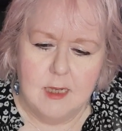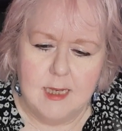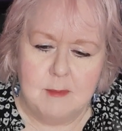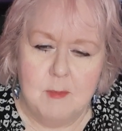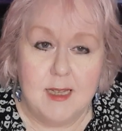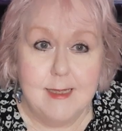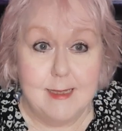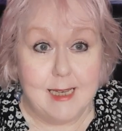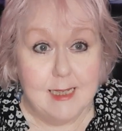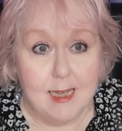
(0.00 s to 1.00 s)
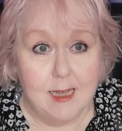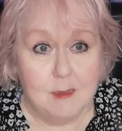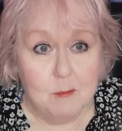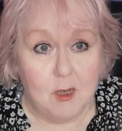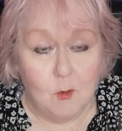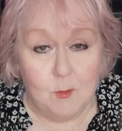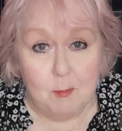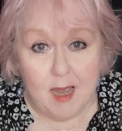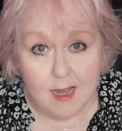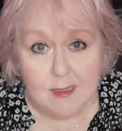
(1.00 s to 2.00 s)
in my thinking, my own
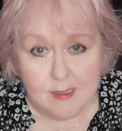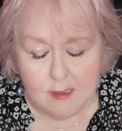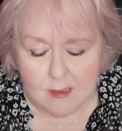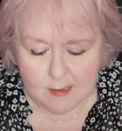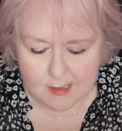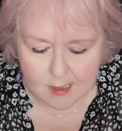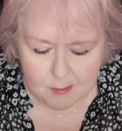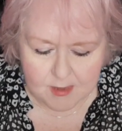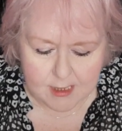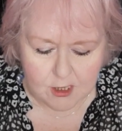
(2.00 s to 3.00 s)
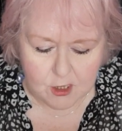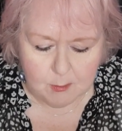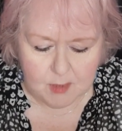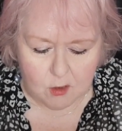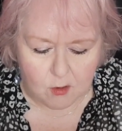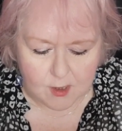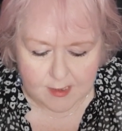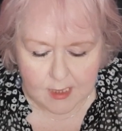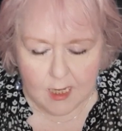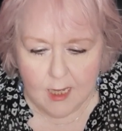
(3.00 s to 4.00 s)
personal interpretation,
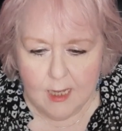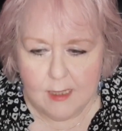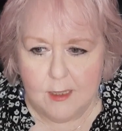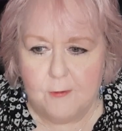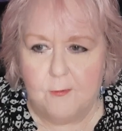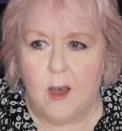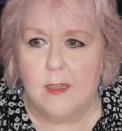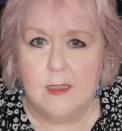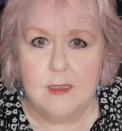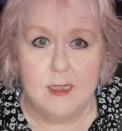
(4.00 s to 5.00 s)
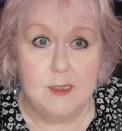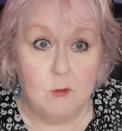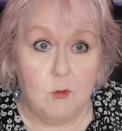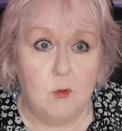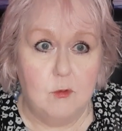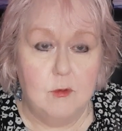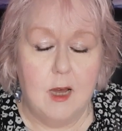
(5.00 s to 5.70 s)
because the fatherly role,